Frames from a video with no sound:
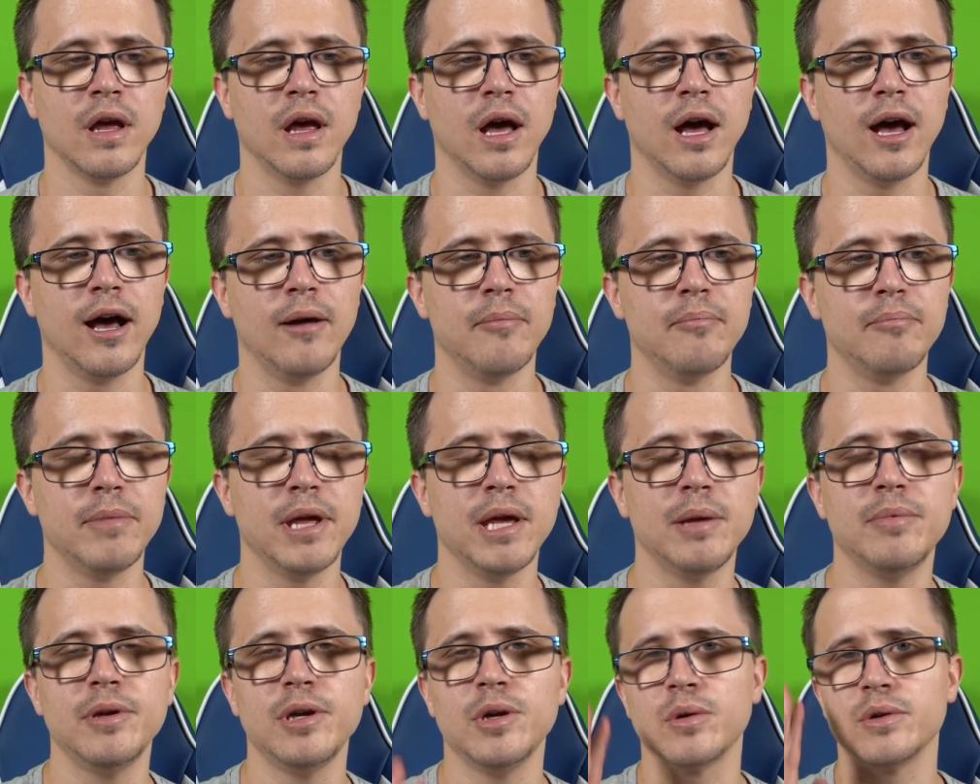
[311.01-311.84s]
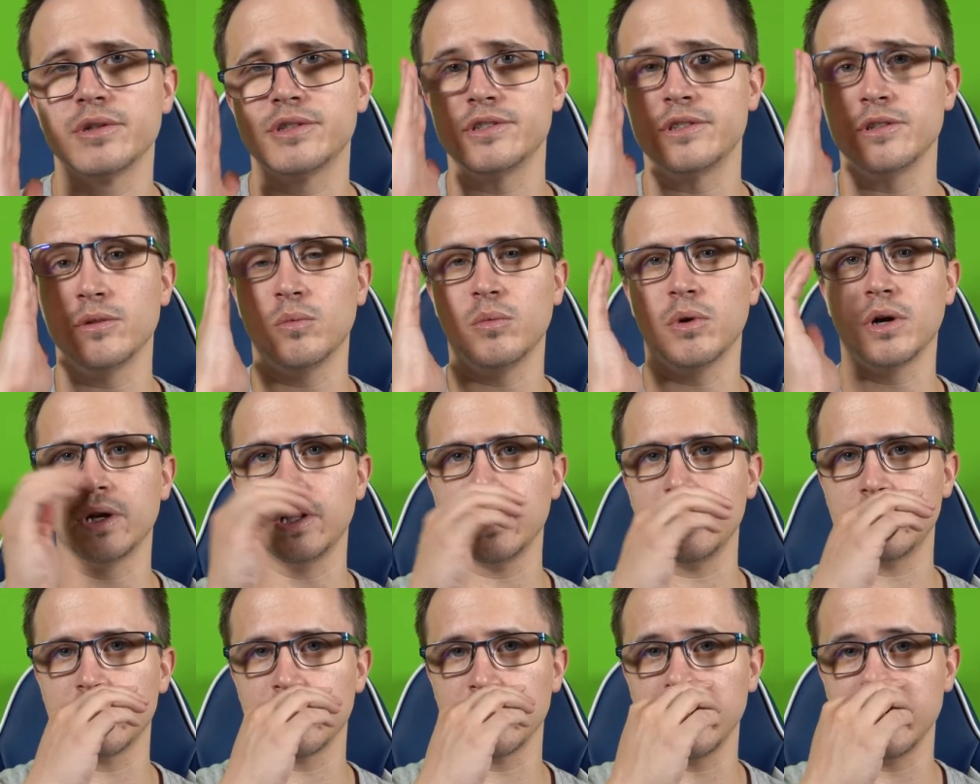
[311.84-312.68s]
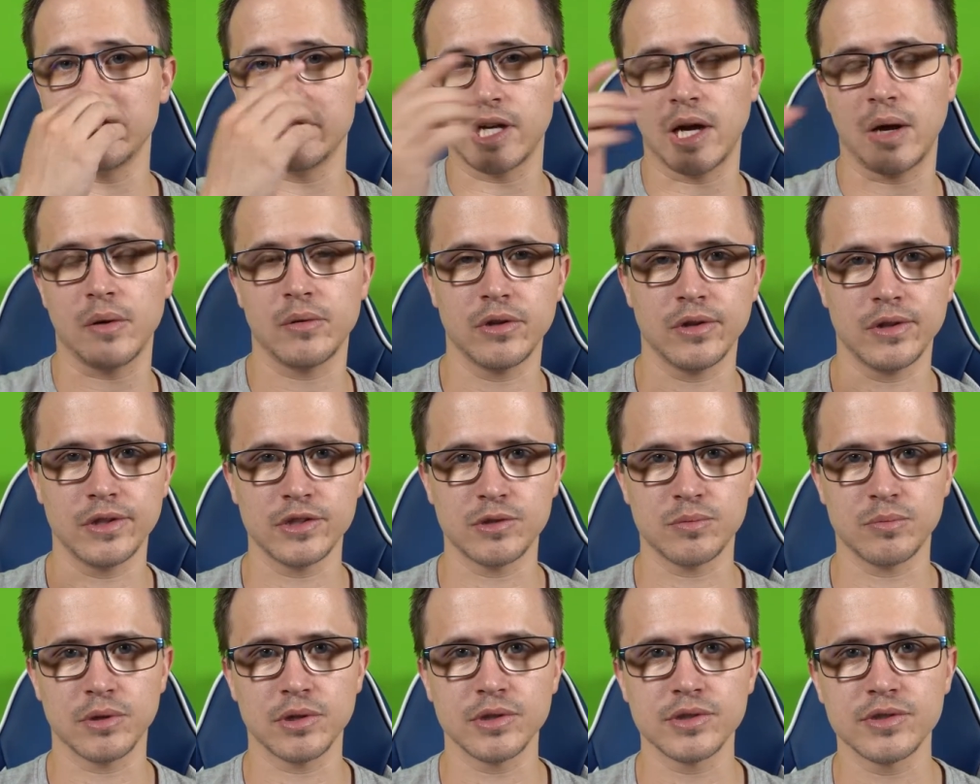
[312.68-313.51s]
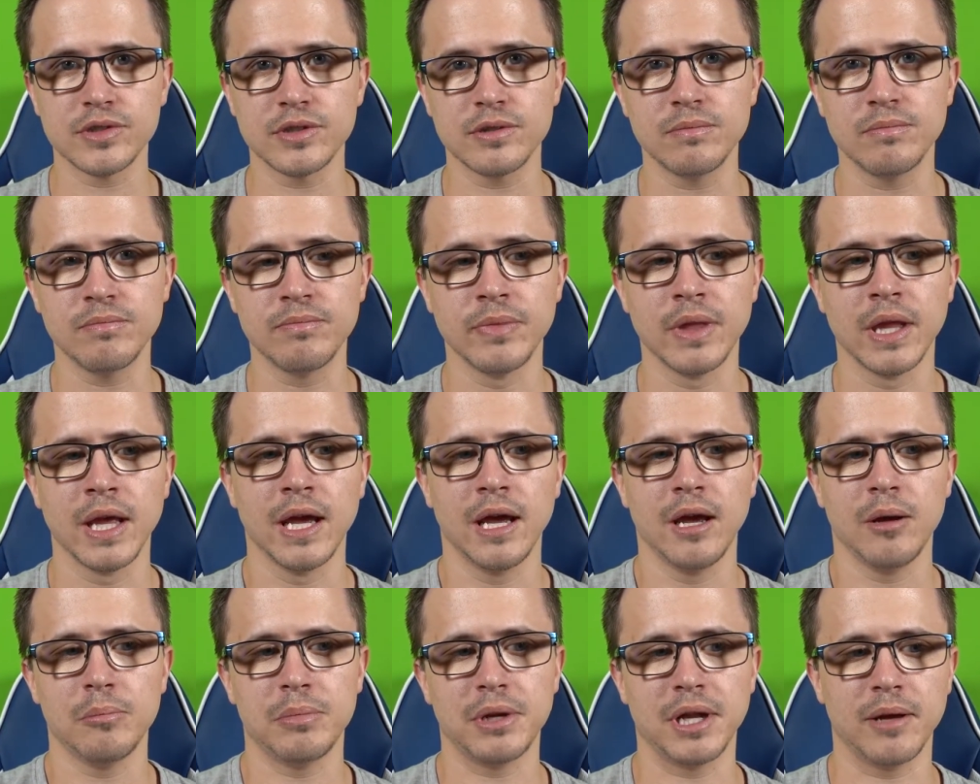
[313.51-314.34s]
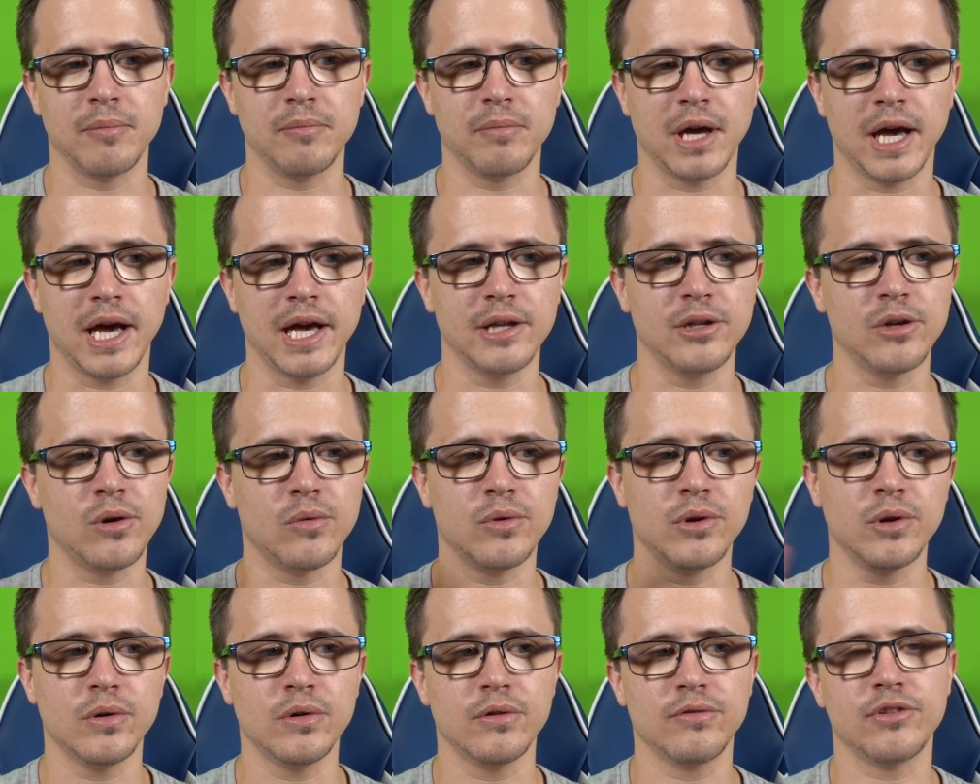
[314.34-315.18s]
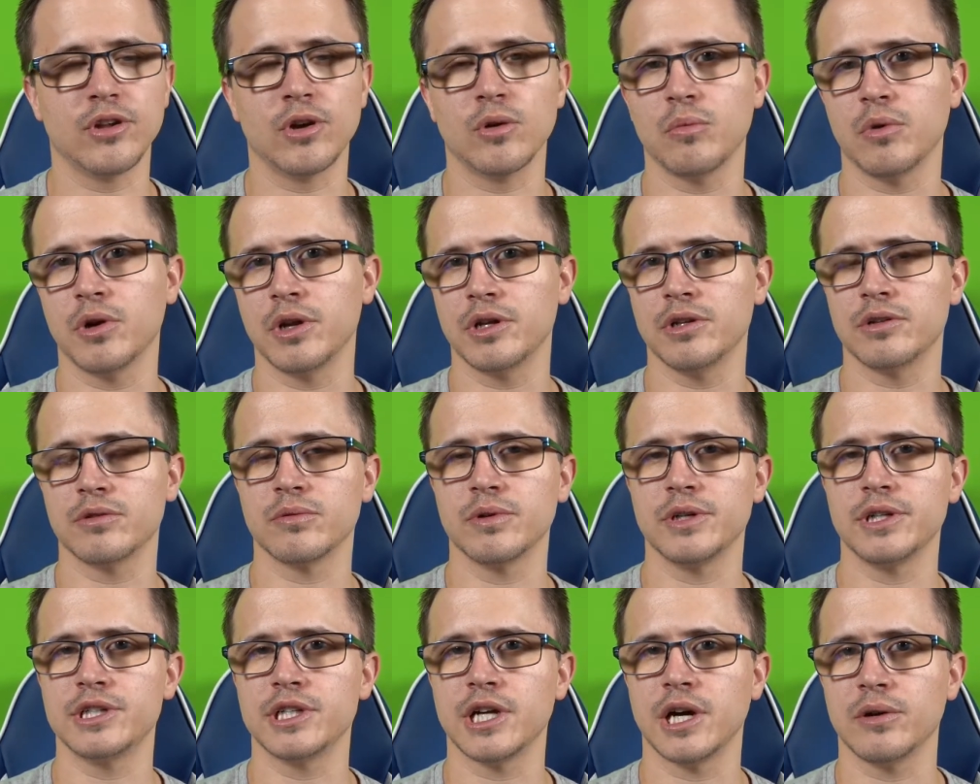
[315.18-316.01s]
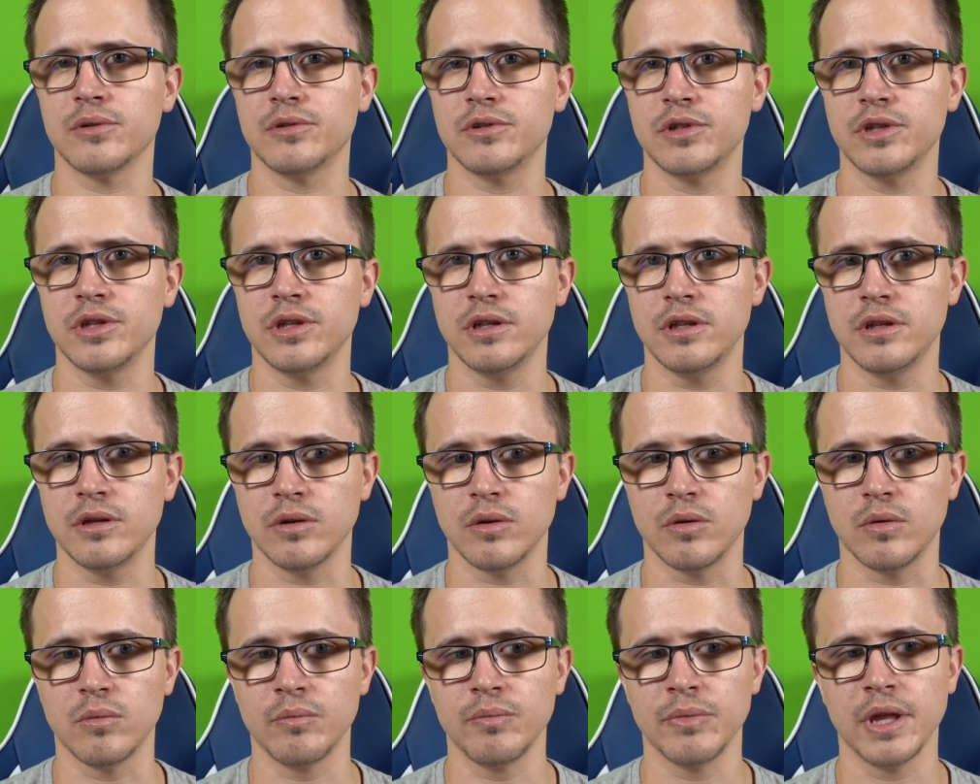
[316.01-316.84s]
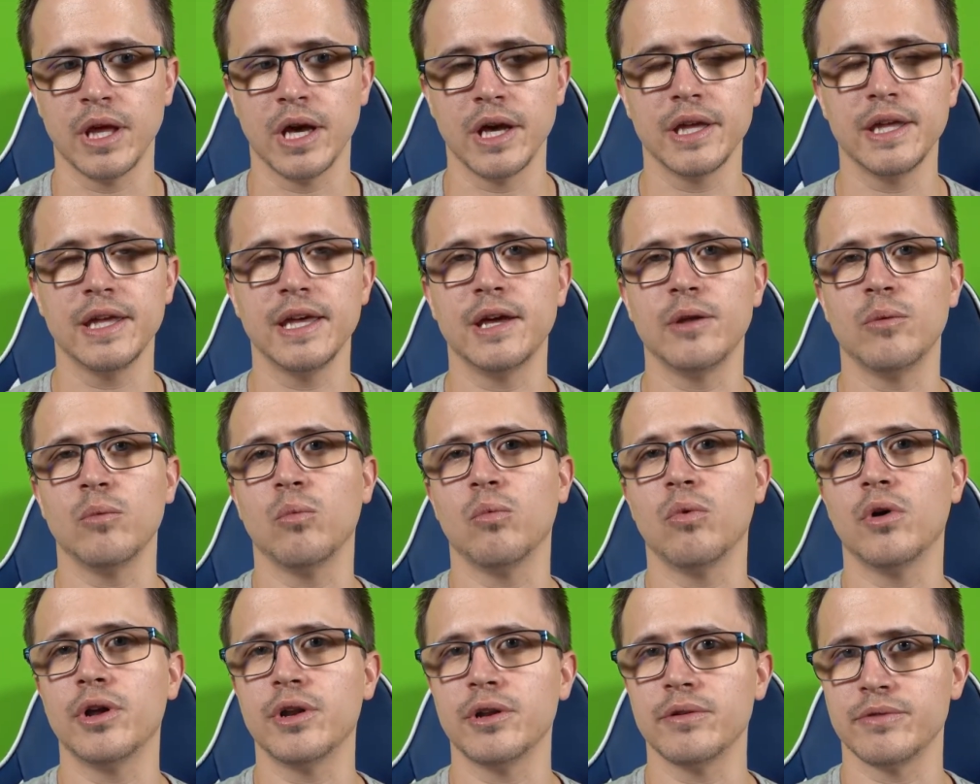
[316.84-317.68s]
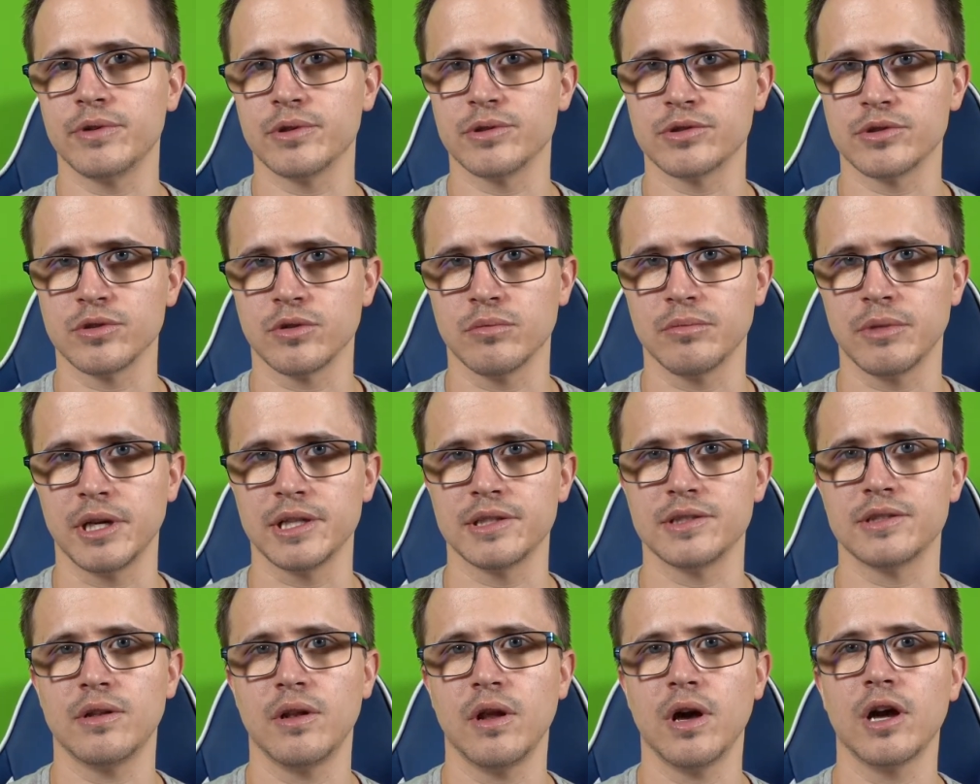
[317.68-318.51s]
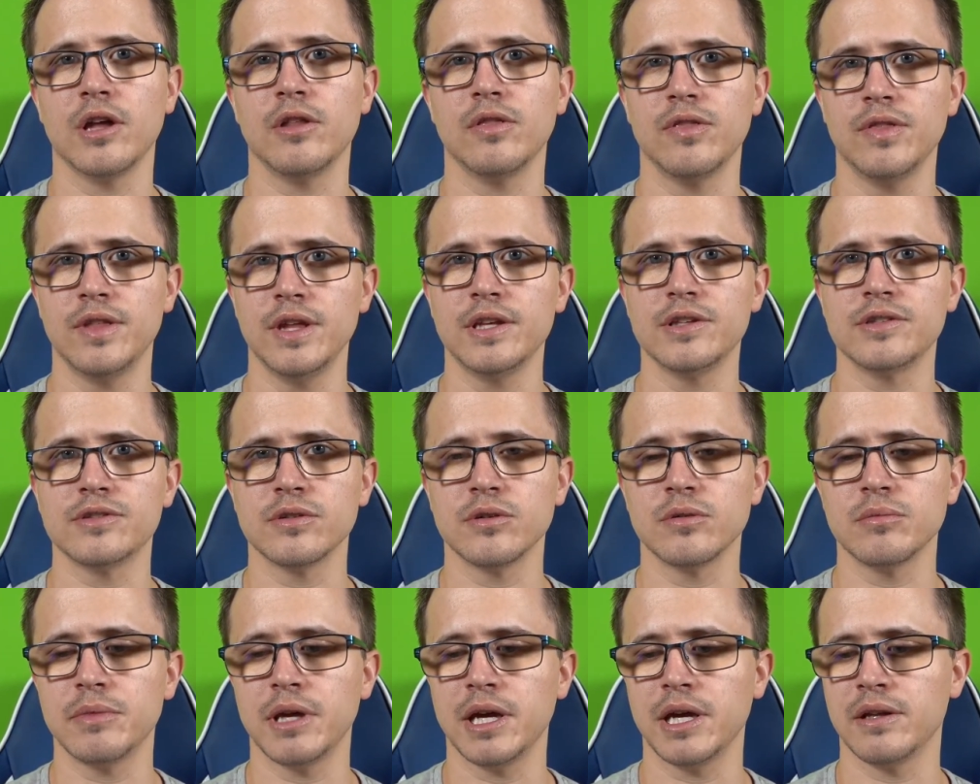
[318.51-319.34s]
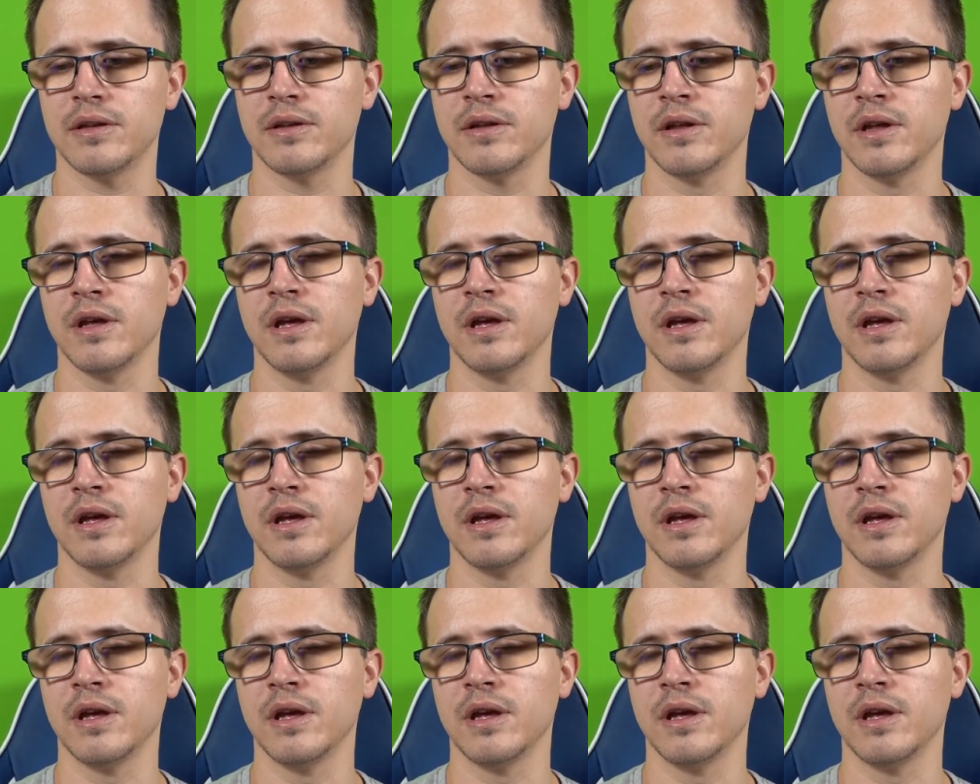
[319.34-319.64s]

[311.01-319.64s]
Maybe you're still wanting to reach out to this person, but I don't know if they're wanting to reach out to you. Again, one of your soulmates, not the soulmate,